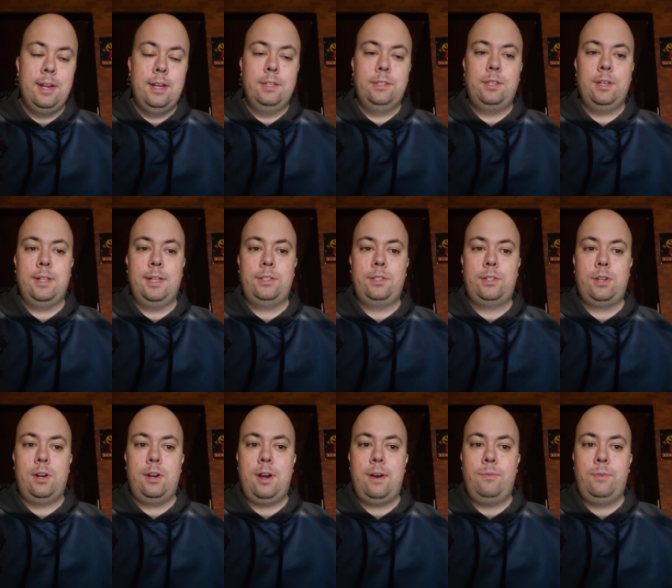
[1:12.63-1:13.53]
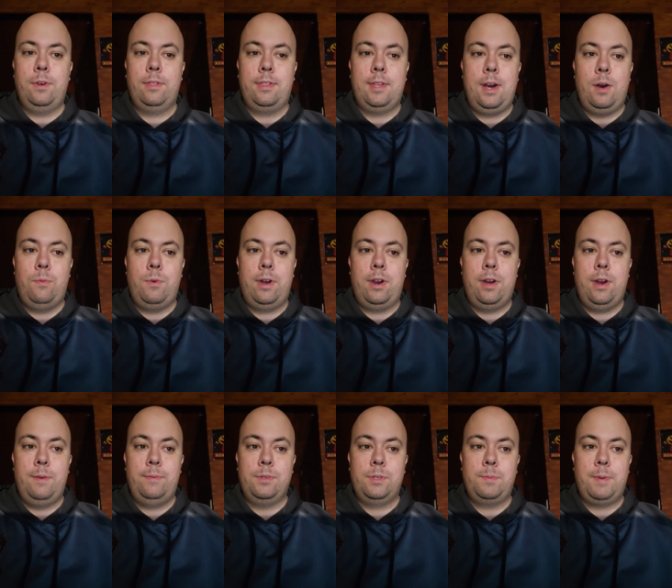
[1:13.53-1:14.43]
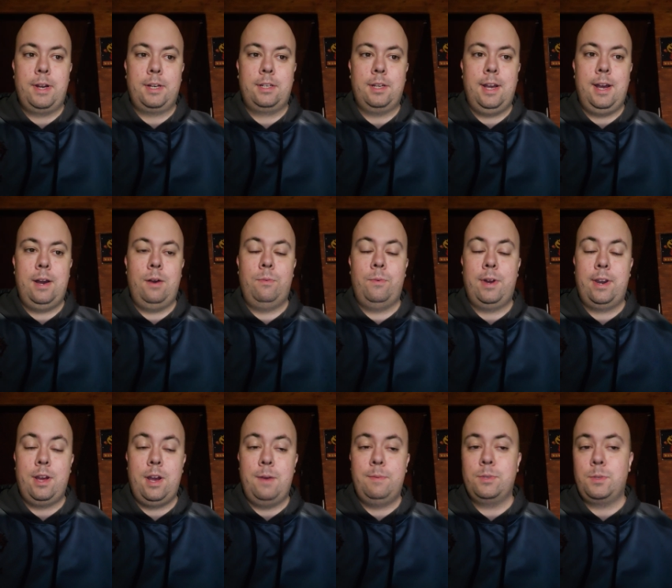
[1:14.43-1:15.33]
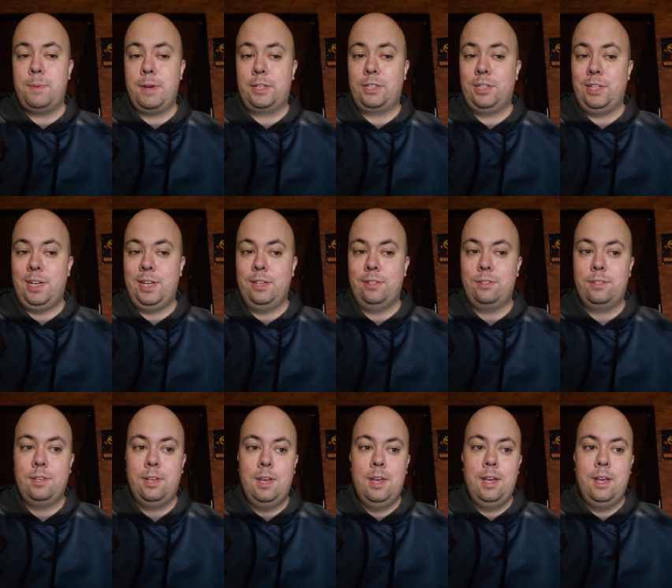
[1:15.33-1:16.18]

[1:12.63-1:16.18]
So let's start off with what a home inspection is.